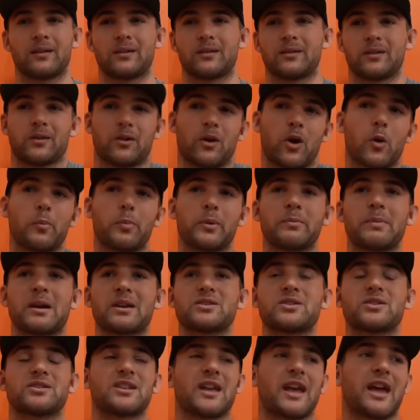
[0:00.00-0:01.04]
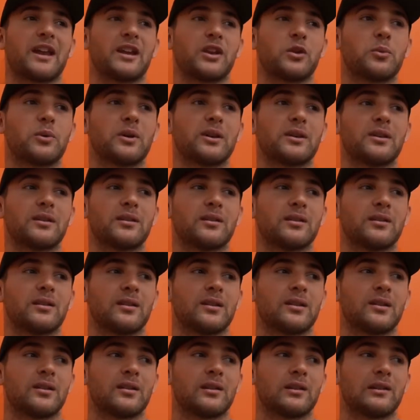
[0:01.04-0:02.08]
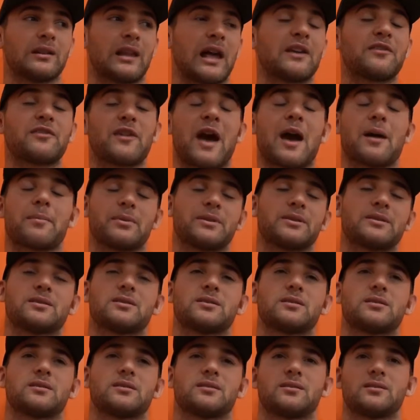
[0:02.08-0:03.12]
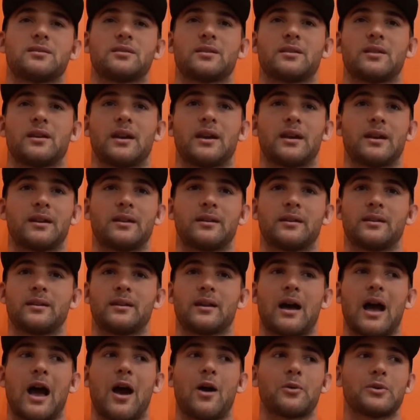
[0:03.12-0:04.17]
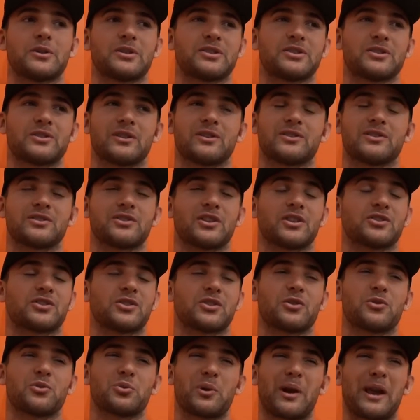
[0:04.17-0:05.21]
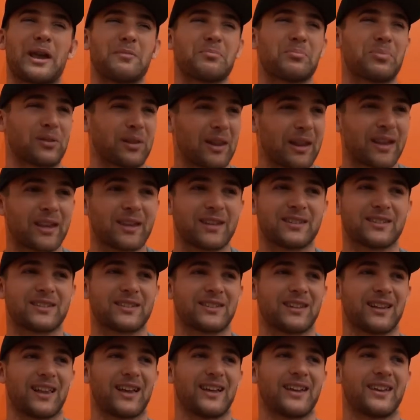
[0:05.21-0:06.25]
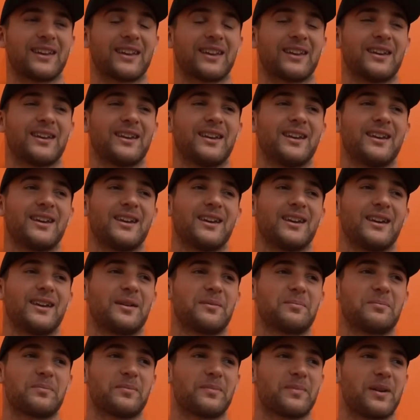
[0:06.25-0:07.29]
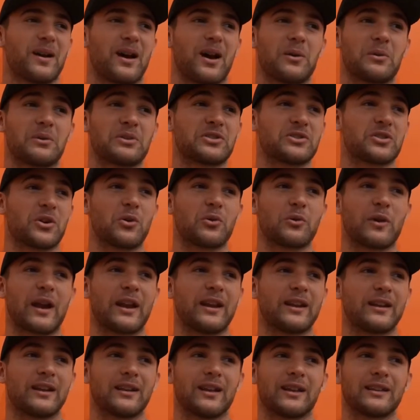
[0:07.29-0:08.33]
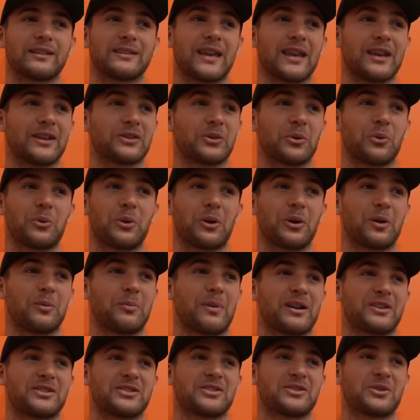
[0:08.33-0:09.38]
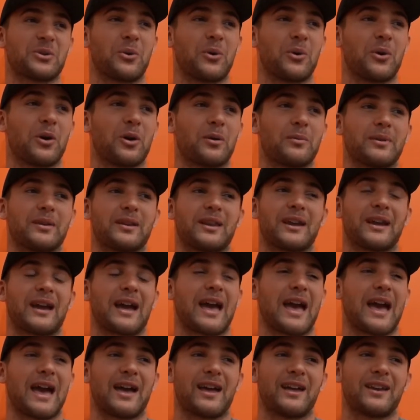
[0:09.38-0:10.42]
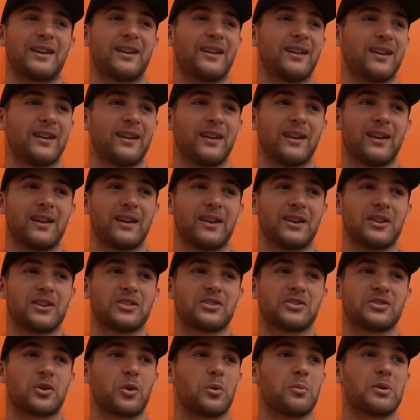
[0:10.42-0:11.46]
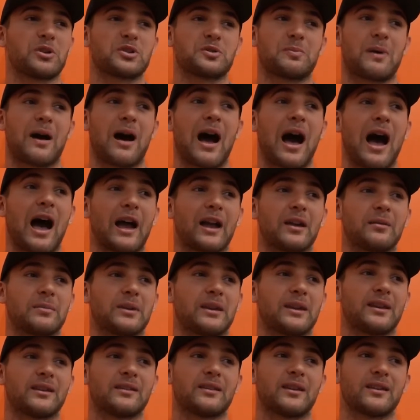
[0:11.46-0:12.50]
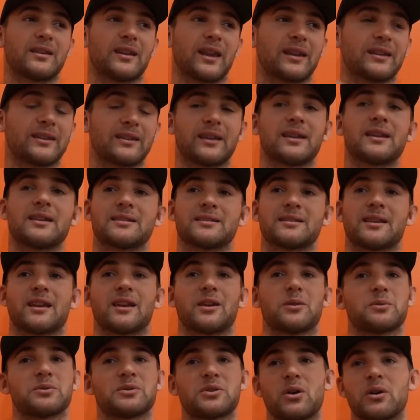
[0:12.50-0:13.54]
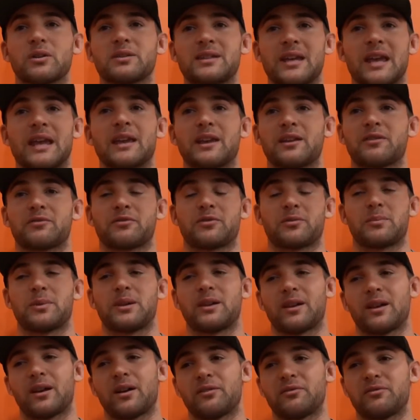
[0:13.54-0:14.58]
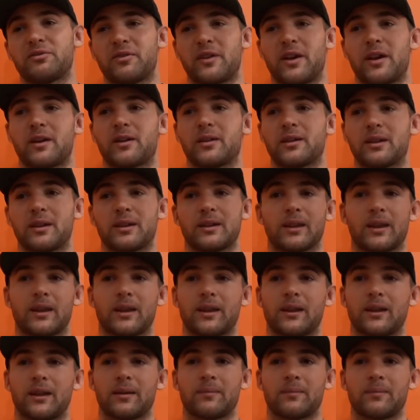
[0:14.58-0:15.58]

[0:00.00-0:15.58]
you know, open message to anyone. Life happens, and I was in such a great place, and like I was so ready to like take the world by storm. And, like, I had so much behind me, and then like this, like it was all taken from me like unfairly, and like